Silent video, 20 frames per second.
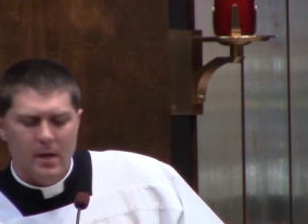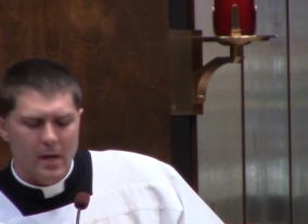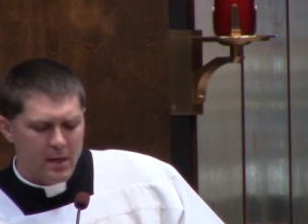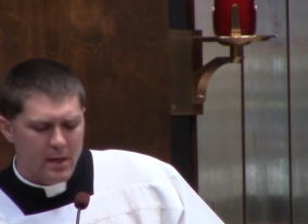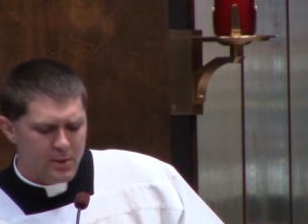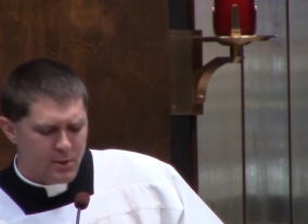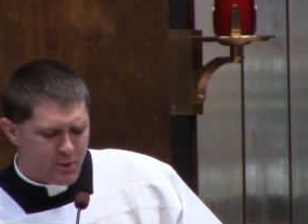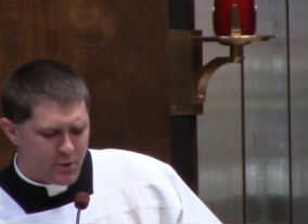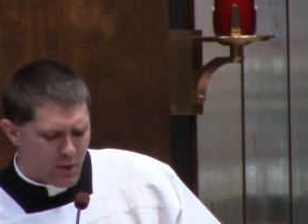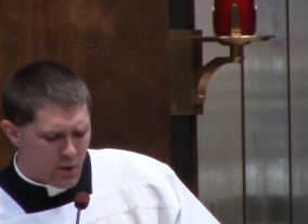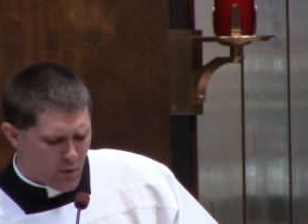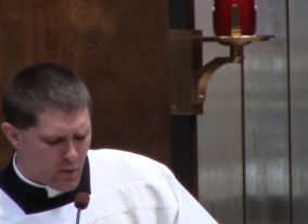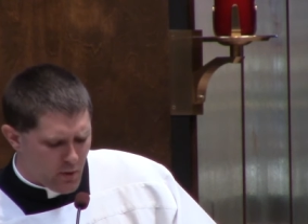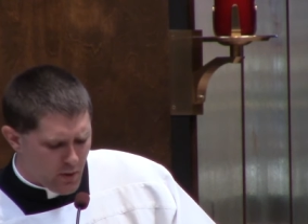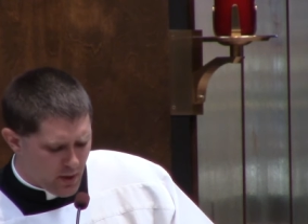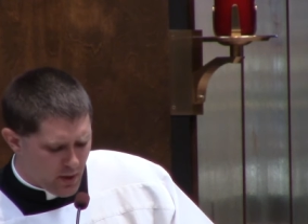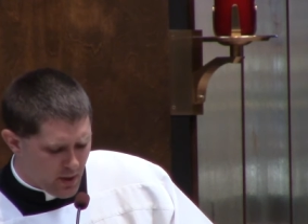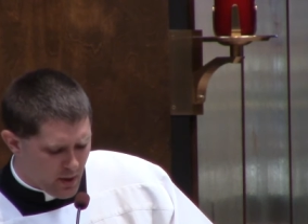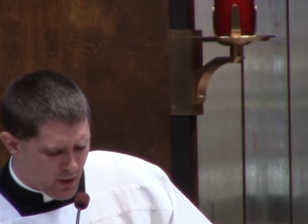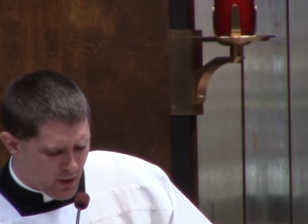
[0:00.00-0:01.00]
And
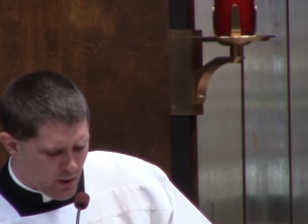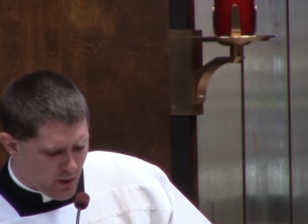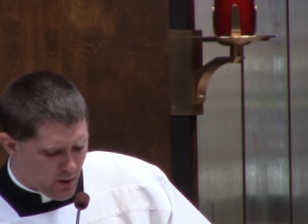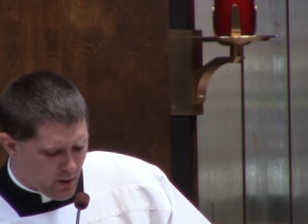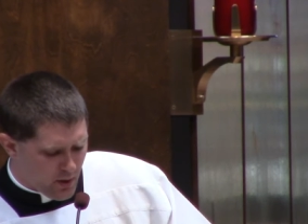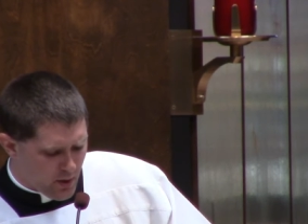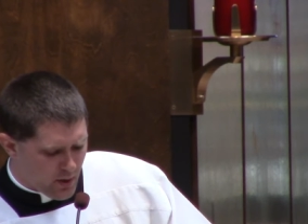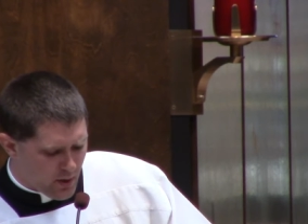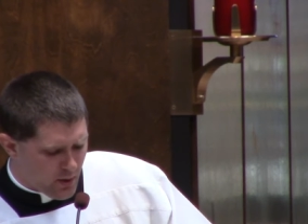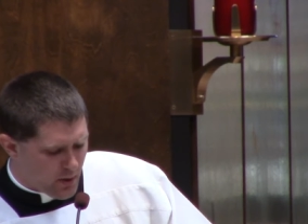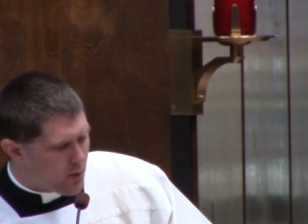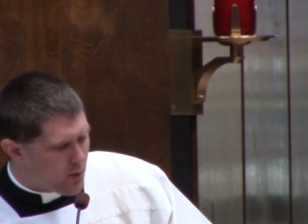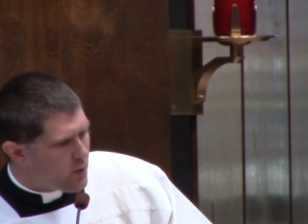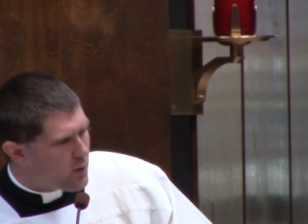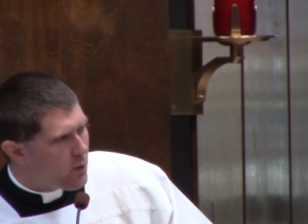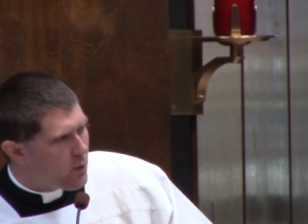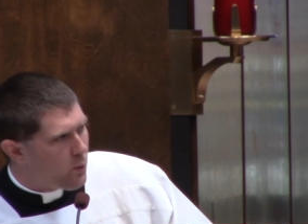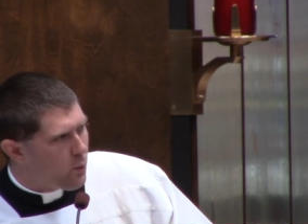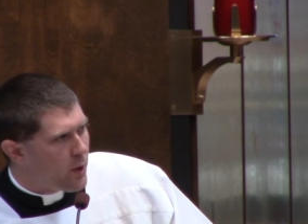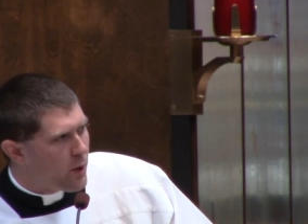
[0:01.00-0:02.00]
so,
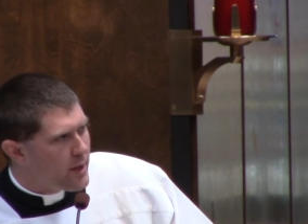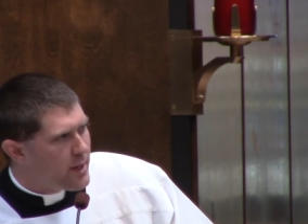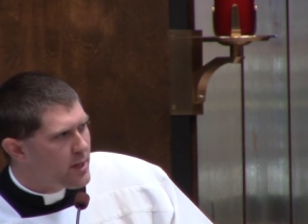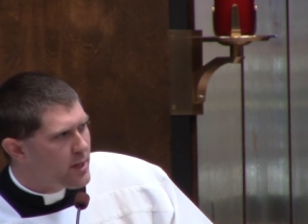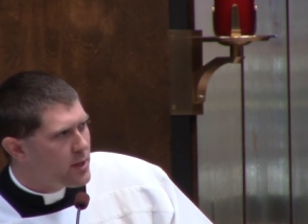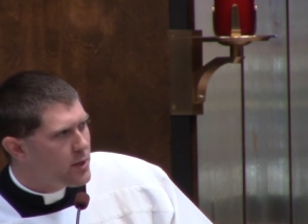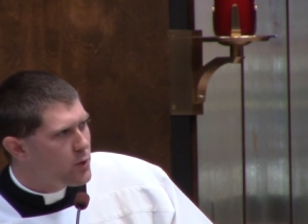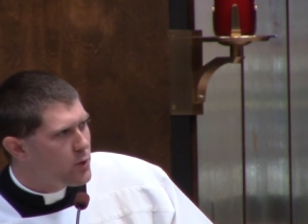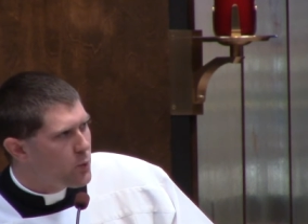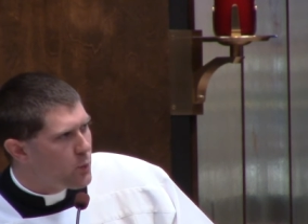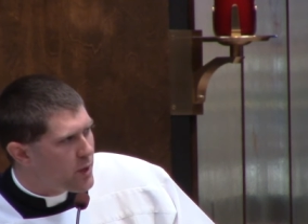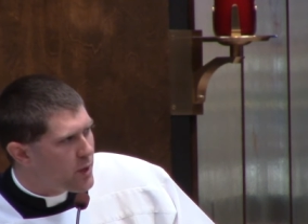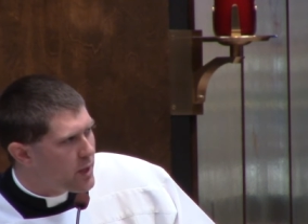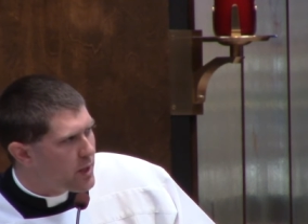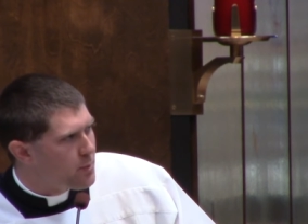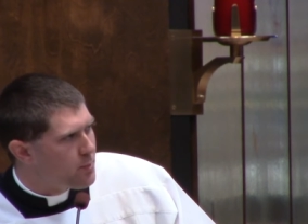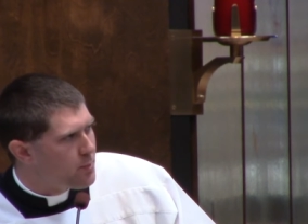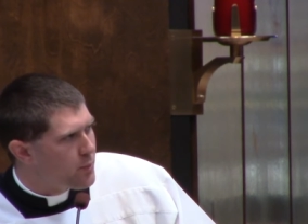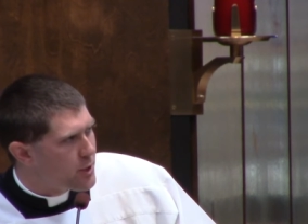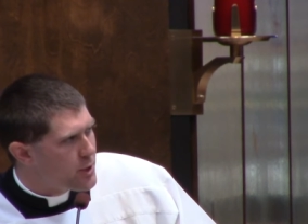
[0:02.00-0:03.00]
when do
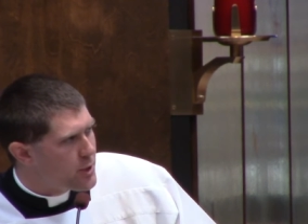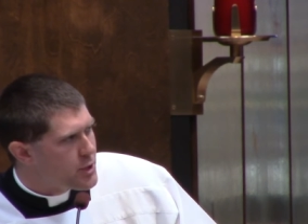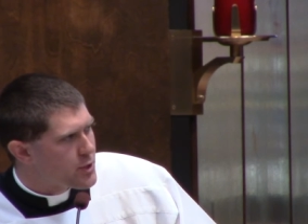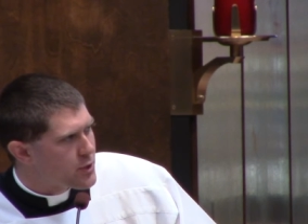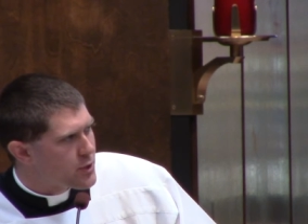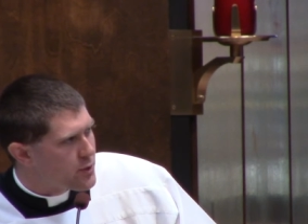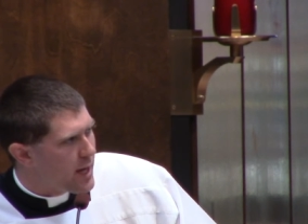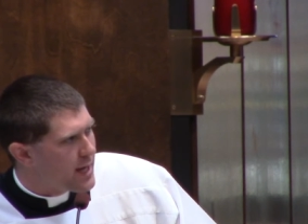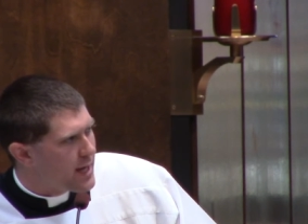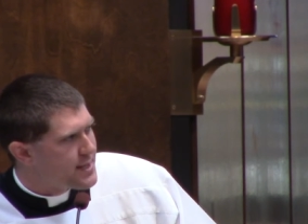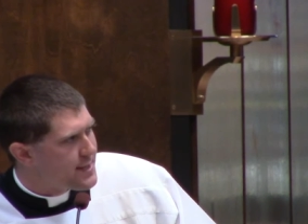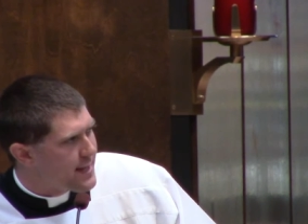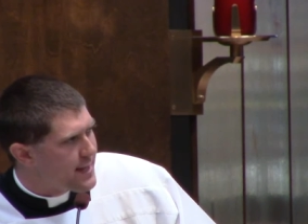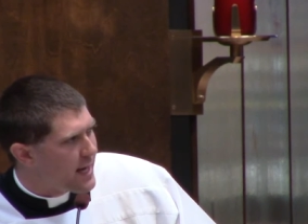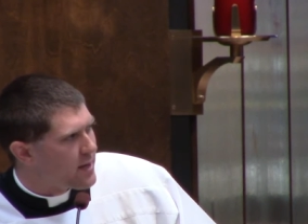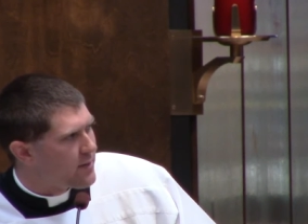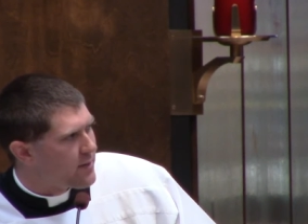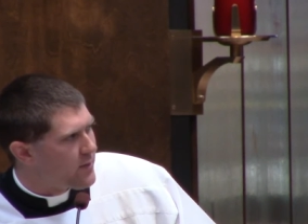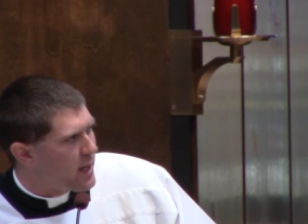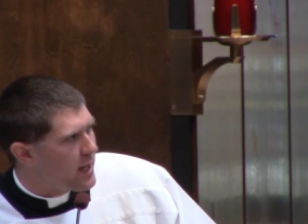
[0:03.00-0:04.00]
we push Christ
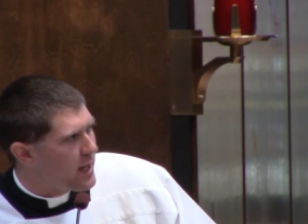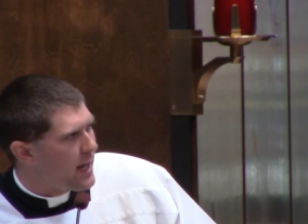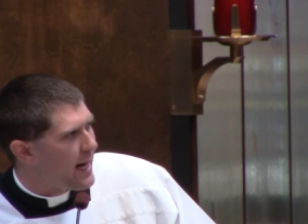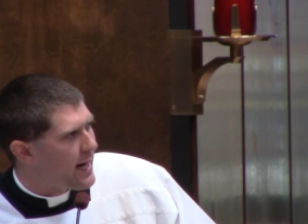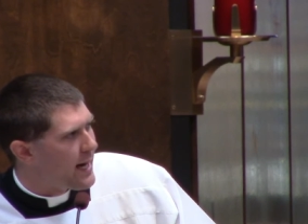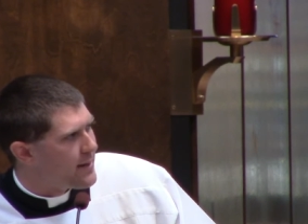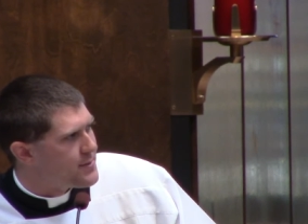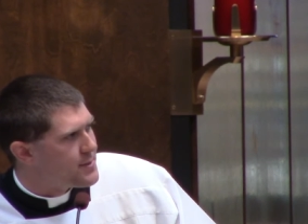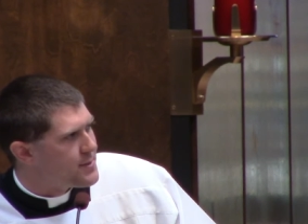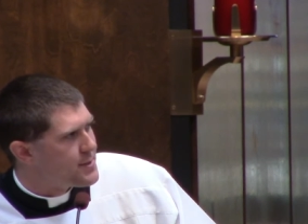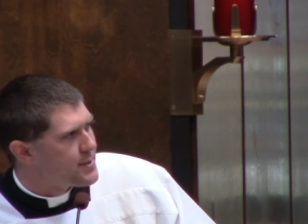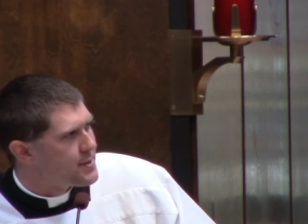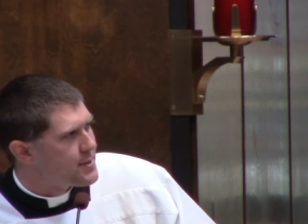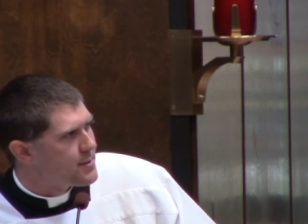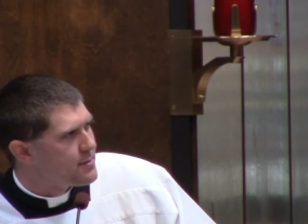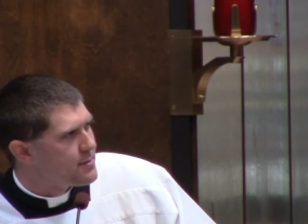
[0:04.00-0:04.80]
out of our lives?